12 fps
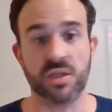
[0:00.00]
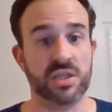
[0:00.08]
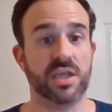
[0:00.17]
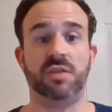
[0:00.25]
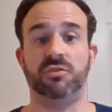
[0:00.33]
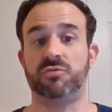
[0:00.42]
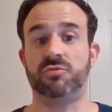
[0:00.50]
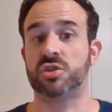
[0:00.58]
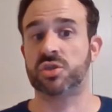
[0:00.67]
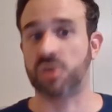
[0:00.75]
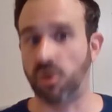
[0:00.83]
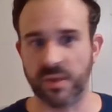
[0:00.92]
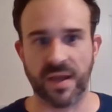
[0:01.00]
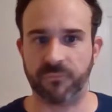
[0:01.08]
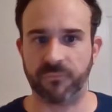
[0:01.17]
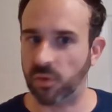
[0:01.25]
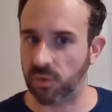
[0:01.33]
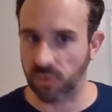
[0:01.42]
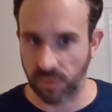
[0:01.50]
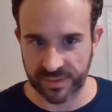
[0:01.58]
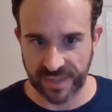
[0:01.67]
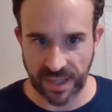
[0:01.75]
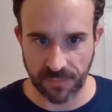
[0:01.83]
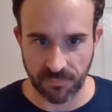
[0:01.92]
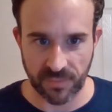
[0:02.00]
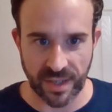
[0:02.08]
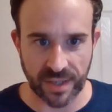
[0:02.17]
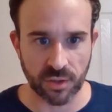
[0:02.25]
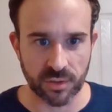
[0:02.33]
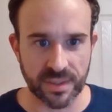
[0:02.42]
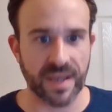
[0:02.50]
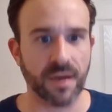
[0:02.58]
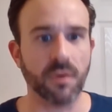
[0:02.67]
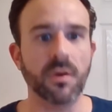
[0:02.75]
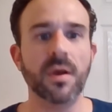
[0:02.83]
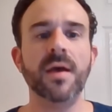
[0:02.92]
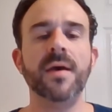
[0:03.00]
The Yankees have shown that for a long time now.